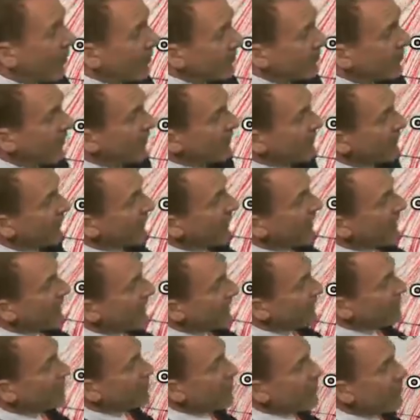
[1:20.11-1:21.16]
start to get
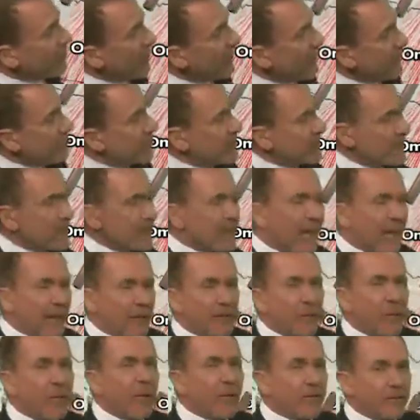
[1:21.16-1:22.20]
into a
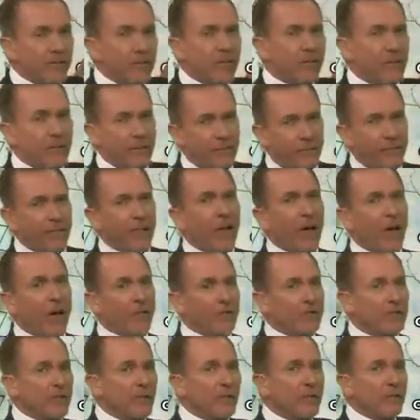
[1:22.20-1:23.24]
southwesterly
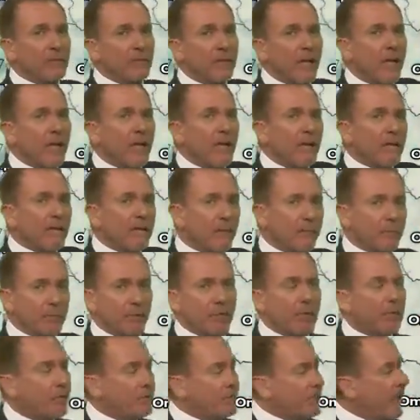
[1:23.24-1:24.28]
flow. So that the
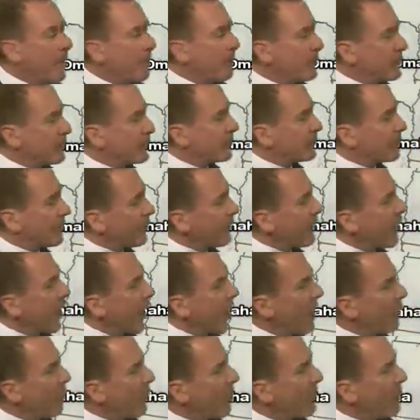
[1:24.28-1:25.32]
brutal temperatures will
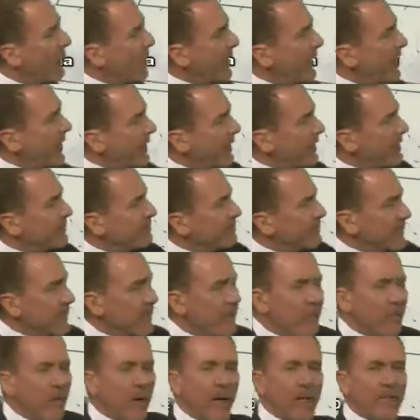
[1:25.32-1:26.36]
go. We'll be in,
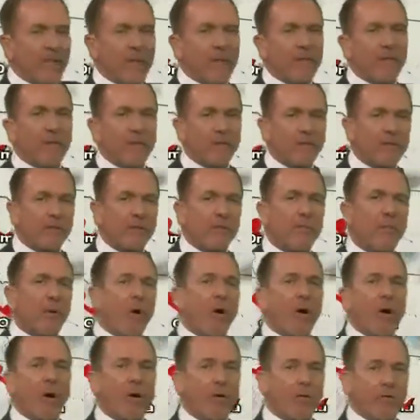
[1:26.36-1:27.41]
well, I think for
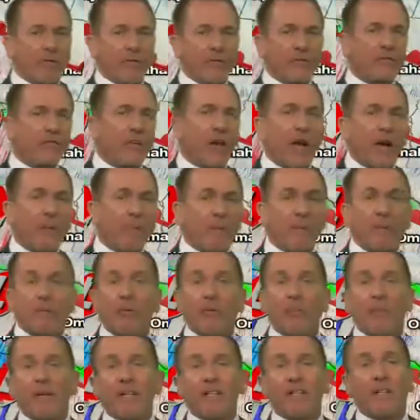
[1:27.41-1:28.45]
tomorrow for shopping,
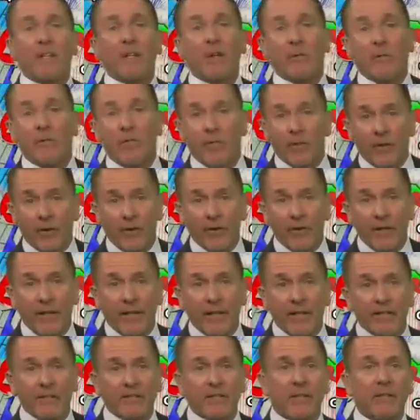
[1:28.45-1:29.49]
we'll be in the low
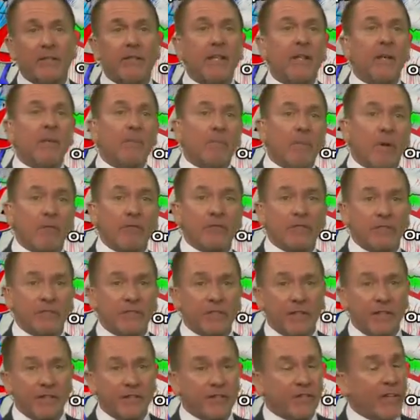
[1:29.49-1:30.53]
30s and mostly
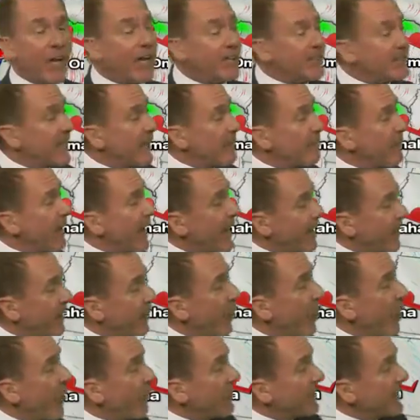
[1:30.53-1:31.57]
sunny skies. Not bad at
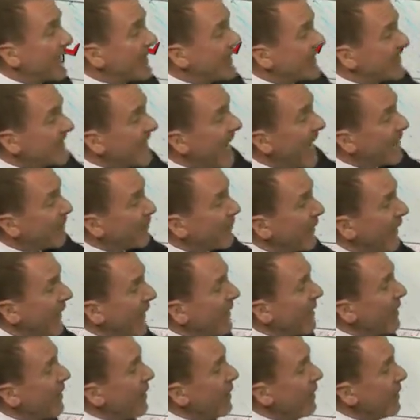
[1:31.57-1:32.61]
all. But then
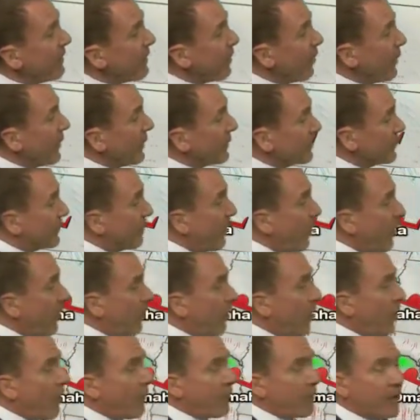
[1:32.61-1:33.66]
Saturday, the wheels fall
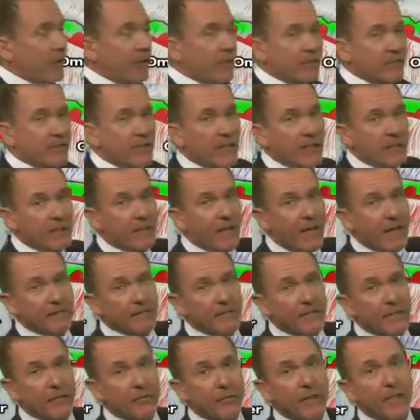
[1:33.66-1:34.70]
off. We're going to see the
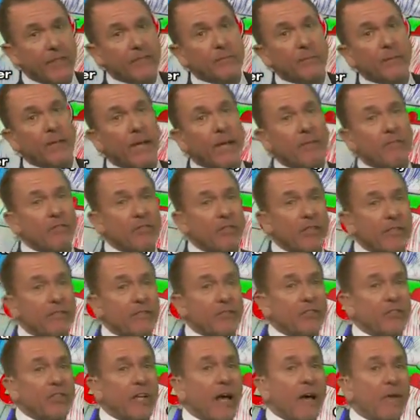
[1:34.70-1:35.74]
clouds increase. We have a chance
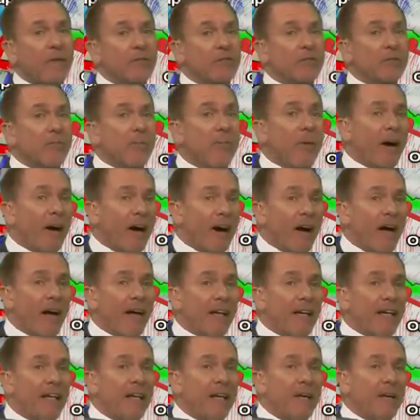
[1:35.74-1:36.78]
of showers
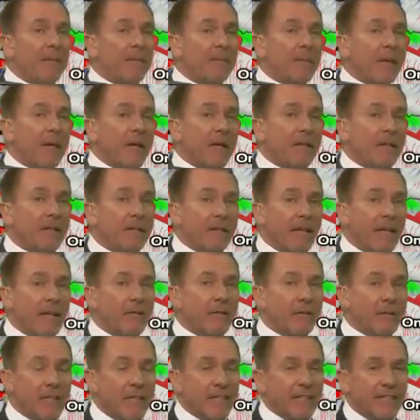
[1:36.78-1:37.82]
by
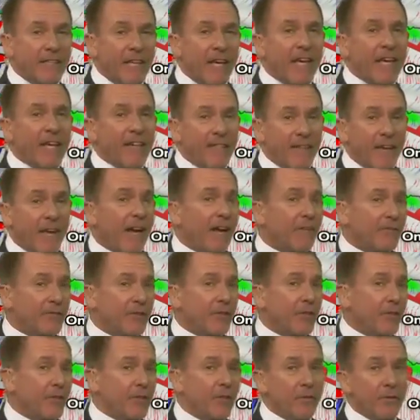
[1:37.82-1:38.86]
later in the day in the
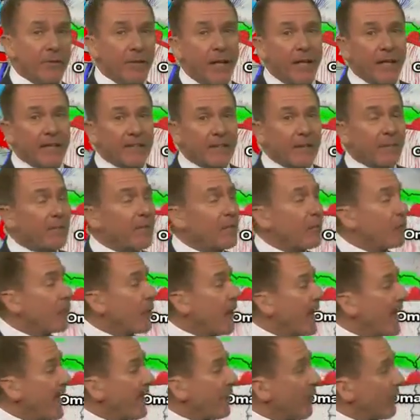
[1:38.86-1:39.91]
afternoon, and some of the
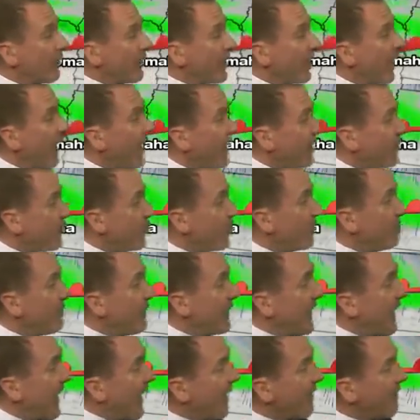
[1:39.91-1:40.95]
rain overnight could
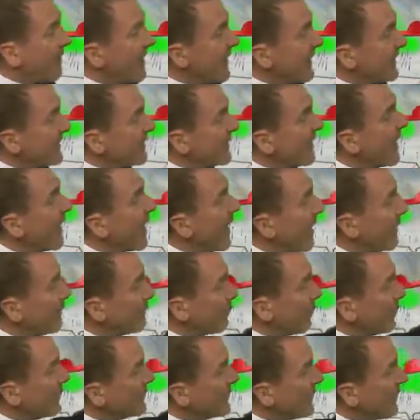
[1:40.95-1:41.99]
be heavy at
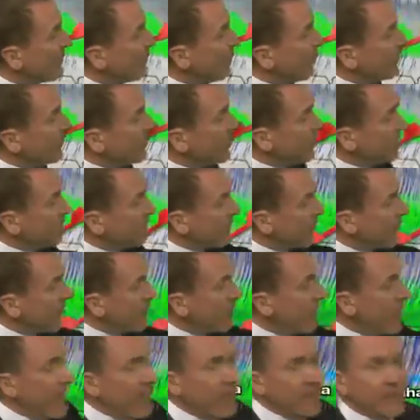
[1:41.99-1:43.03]
times. Once that pushes
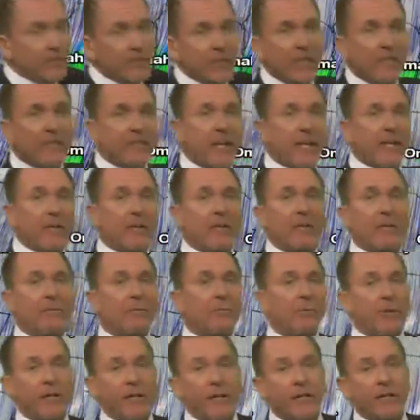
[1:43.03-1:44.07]
through, Sunday looking
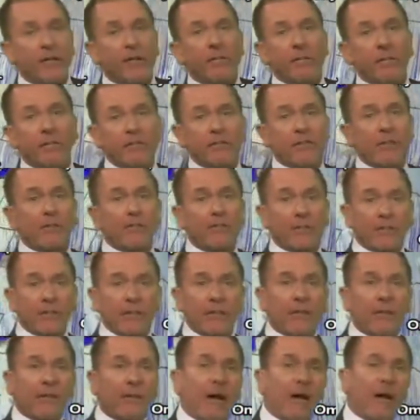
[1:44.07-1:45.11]
pretty good. We start to
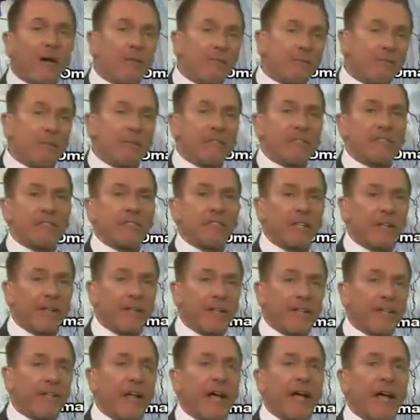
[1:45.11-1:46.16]
clear out, mix of sun
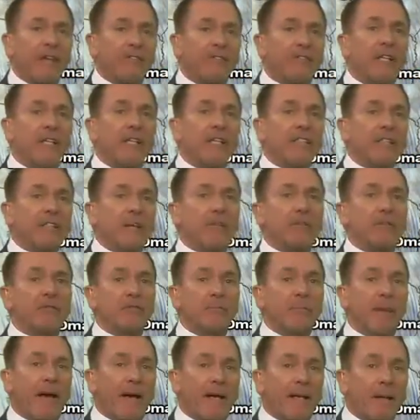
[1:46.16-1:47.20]
and clouds.
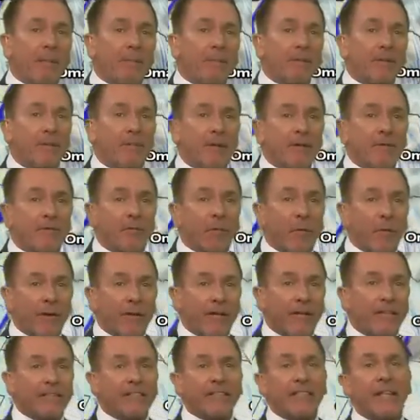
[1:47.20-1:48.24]
Temperatures back up in the
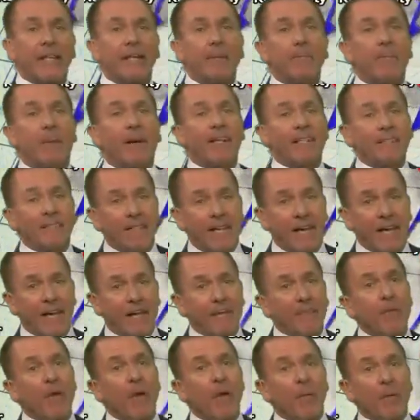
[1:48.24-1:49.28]
mid-40s, and then
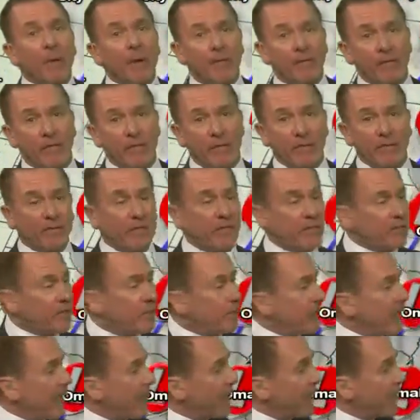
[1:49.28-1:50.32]
Monday we have another
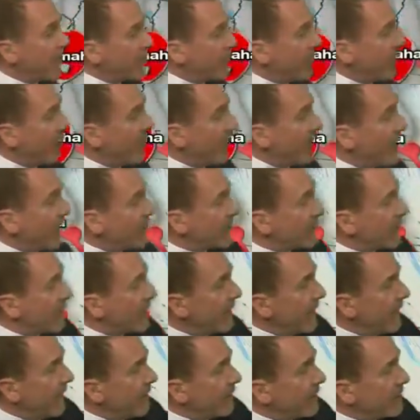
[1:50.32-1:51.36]
system coming through, and that's going
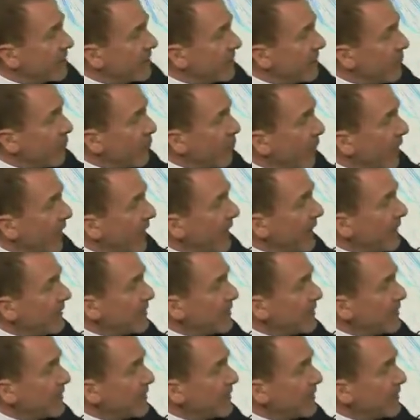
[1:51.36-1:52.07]
to give us some rain.